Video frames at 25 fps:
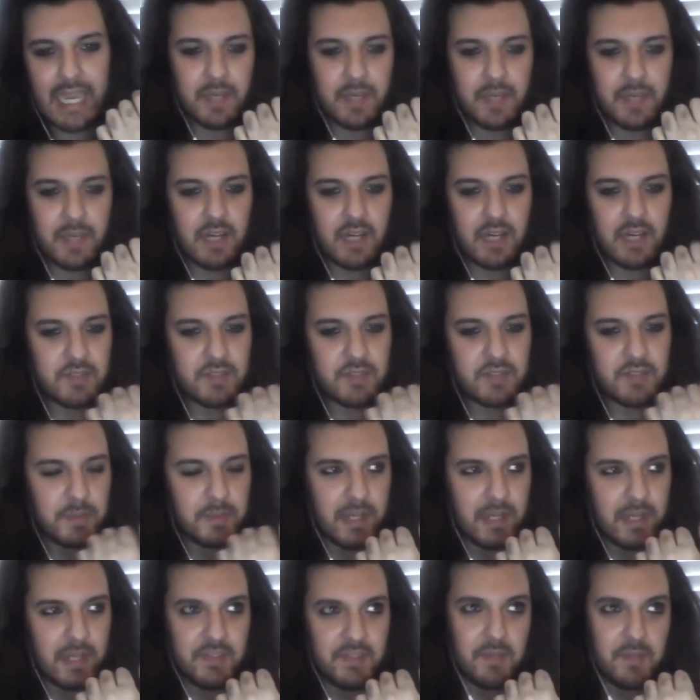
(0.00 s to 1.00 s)
hate me after,
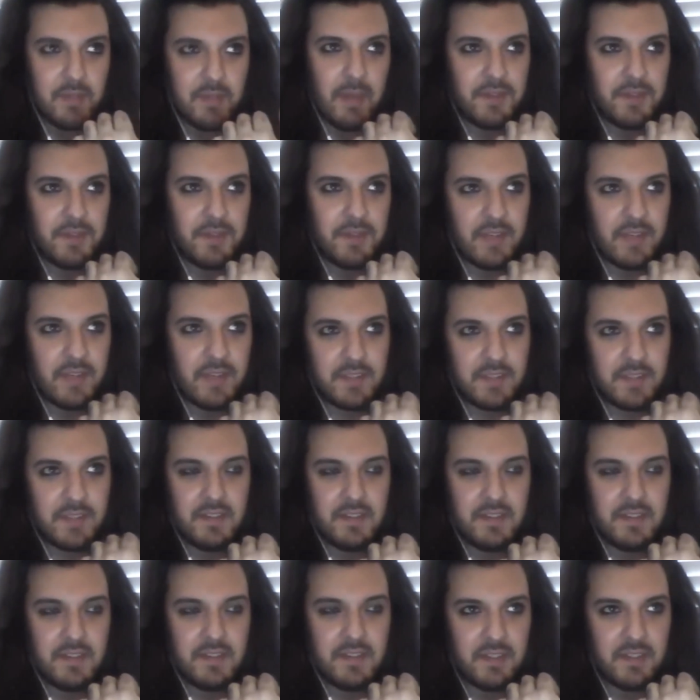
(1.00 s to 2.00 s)
but I think Mass Effect
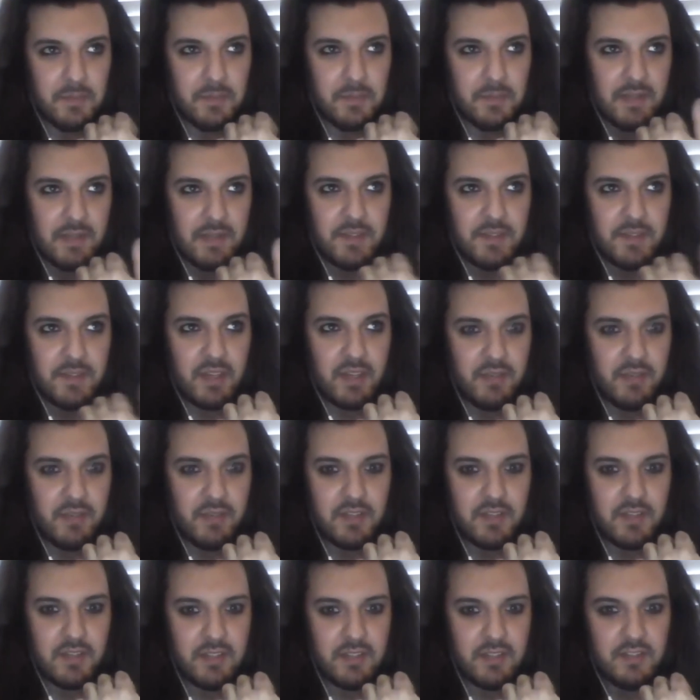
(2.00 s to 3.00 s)
series has the best
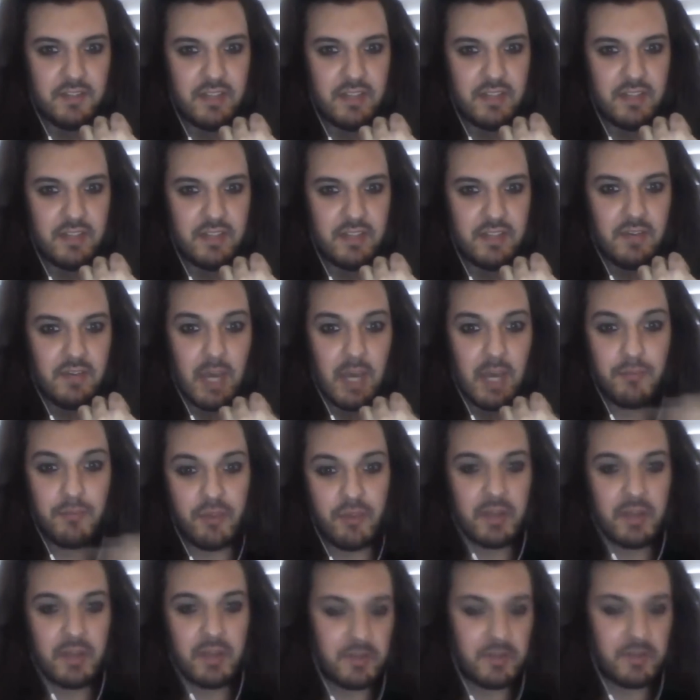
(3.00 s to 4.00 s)
sci-fi series ever. I
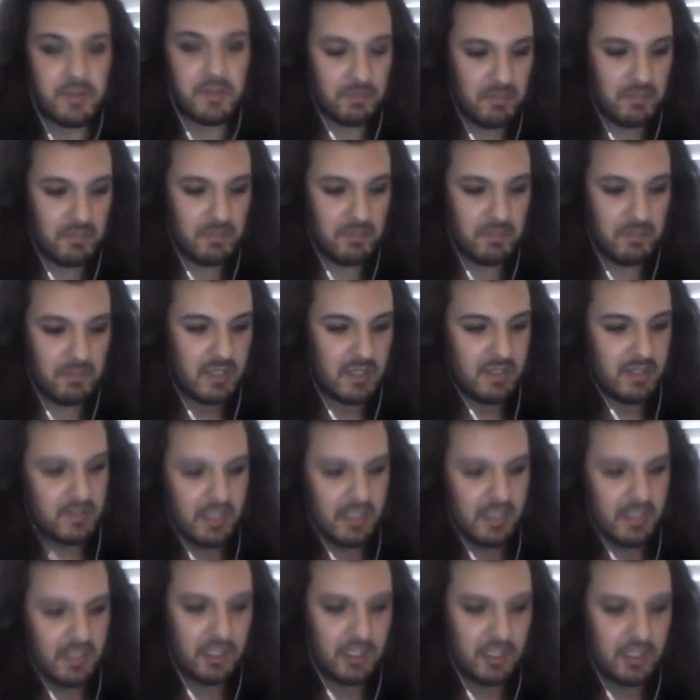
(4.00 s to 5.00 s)
prefer it than
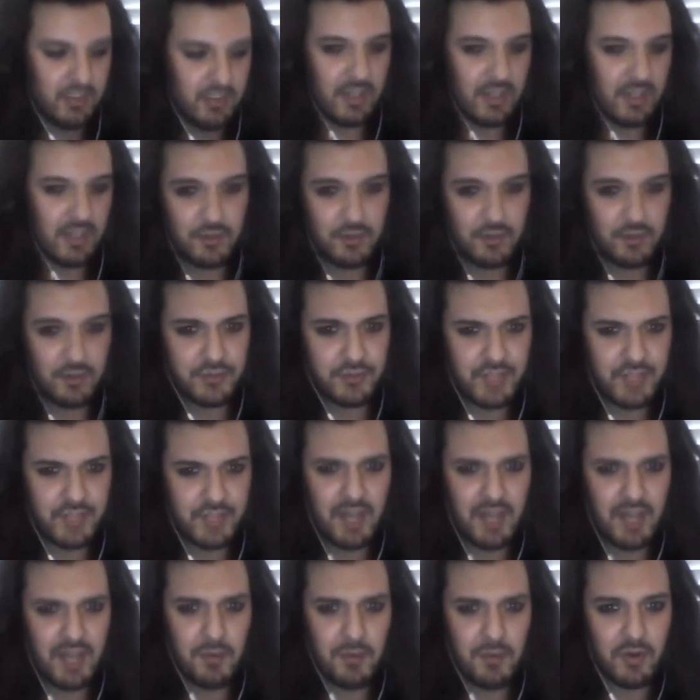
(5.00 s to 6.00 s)
Star Trek or
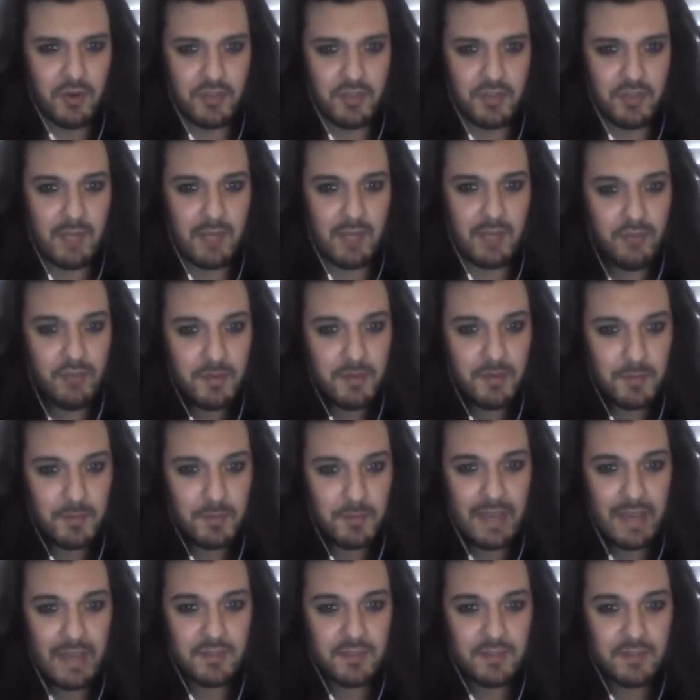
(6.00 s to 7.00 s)
Star Wars. I prefer the
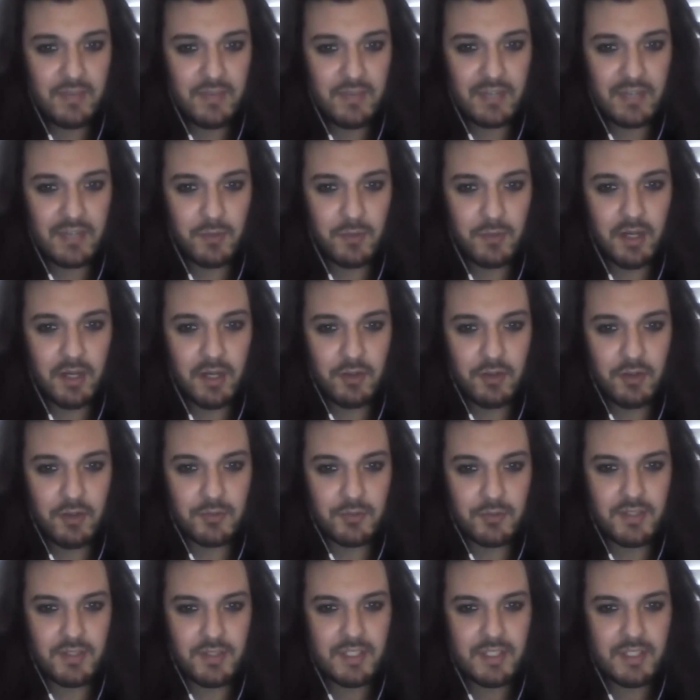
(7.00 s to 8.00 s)
Mass Effect
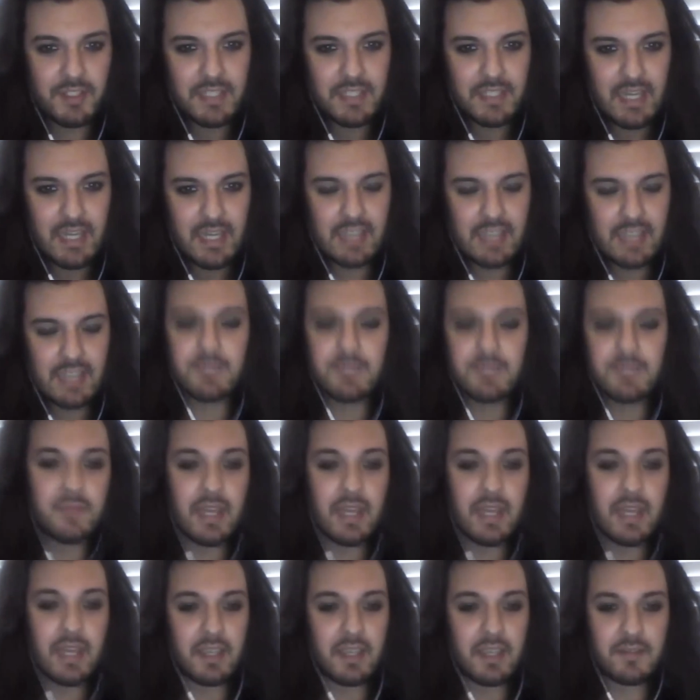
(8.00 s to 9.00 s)
world. I just
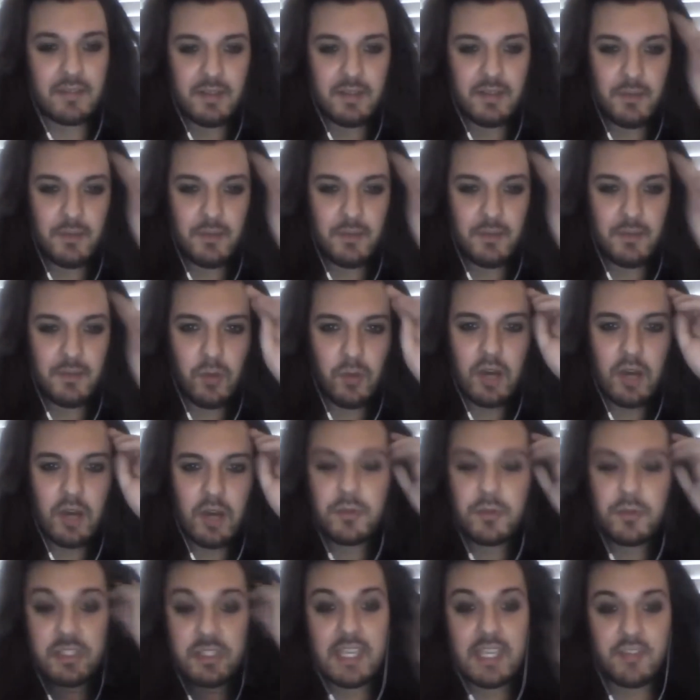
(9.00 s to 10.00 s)
like yeah. the world
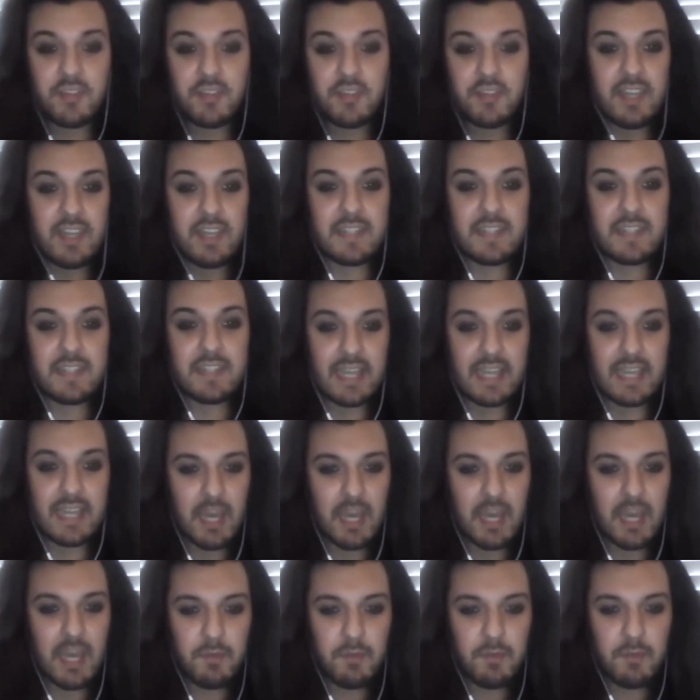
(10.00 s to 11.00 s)
which they created, actually.
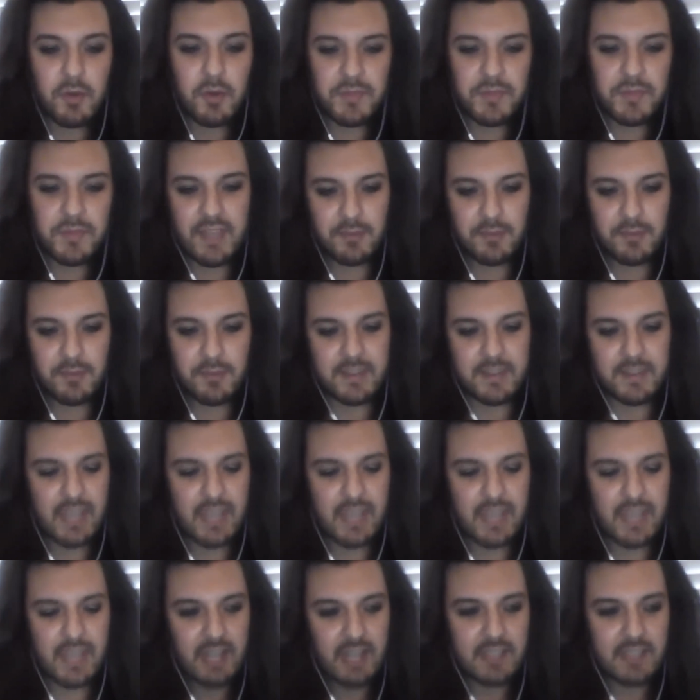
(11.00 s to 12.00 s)
I'm more obsessed with the
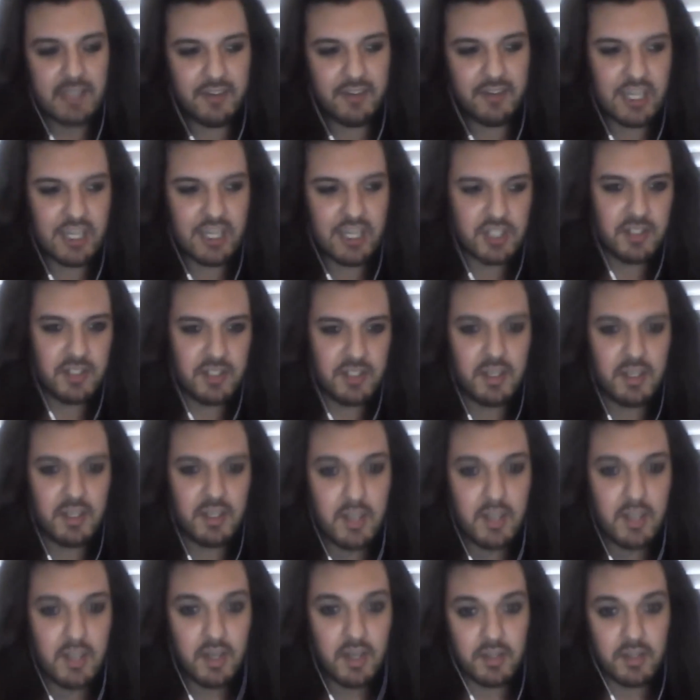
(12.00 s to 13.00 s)
art direction
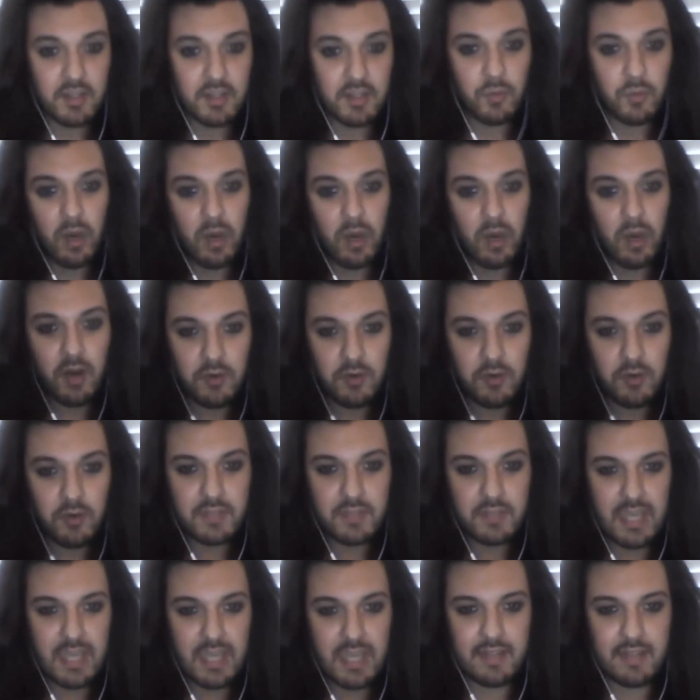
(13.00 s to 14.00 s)
and the world oh,
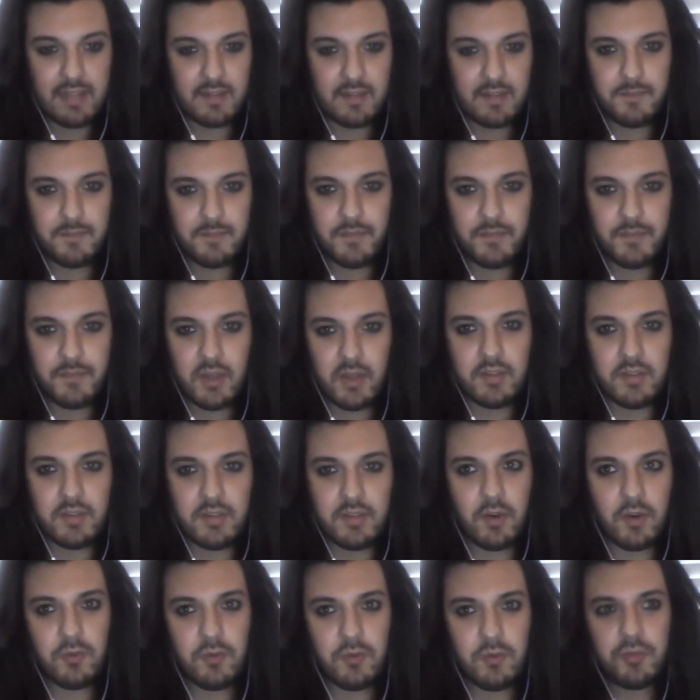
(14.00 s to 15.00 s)
yeah. and and the
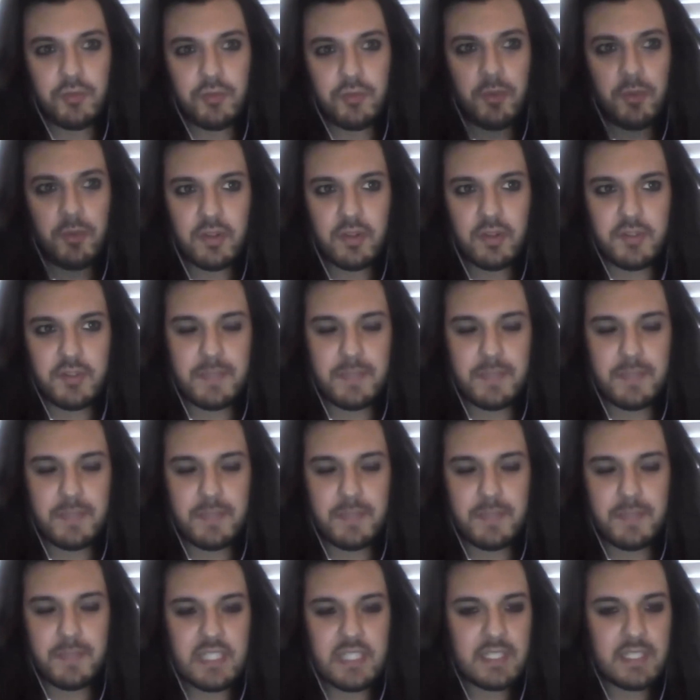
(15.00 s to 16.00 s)
all smaller
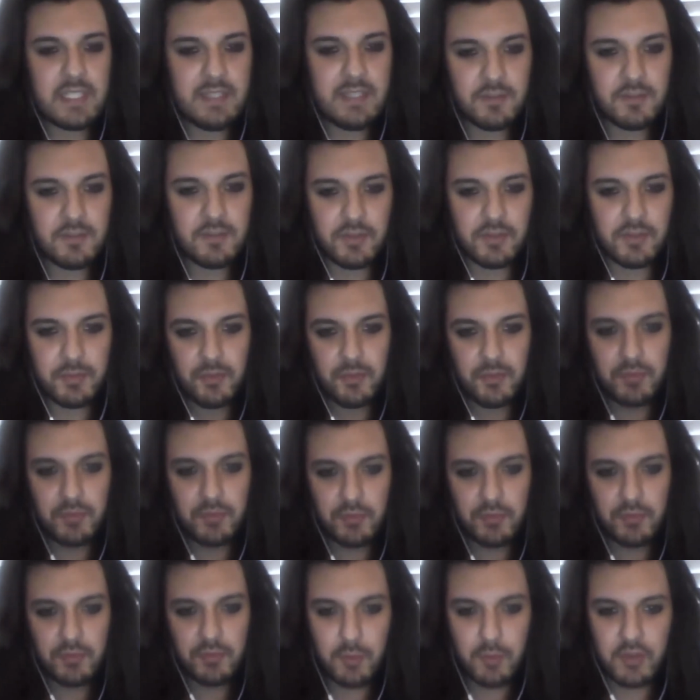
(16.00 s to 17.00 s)
species, all the small
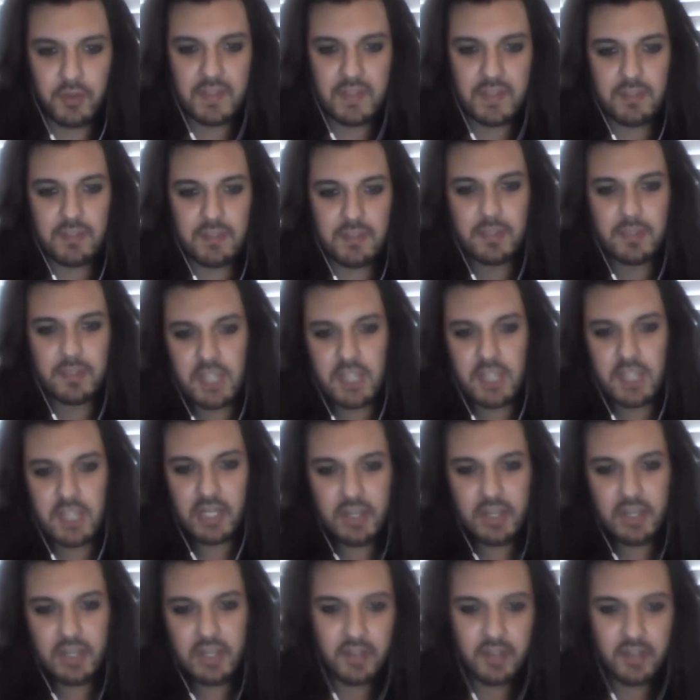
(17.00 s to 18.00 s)
smaller things which are
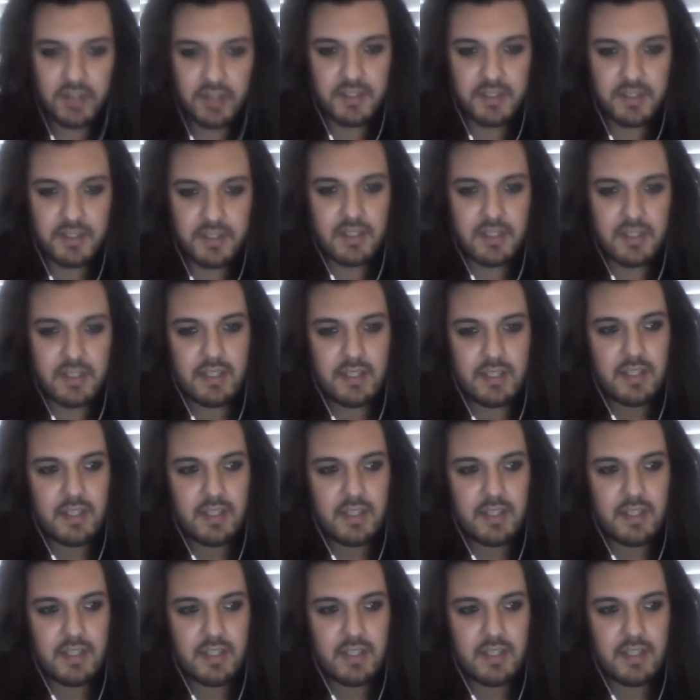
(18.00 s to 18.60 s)
going on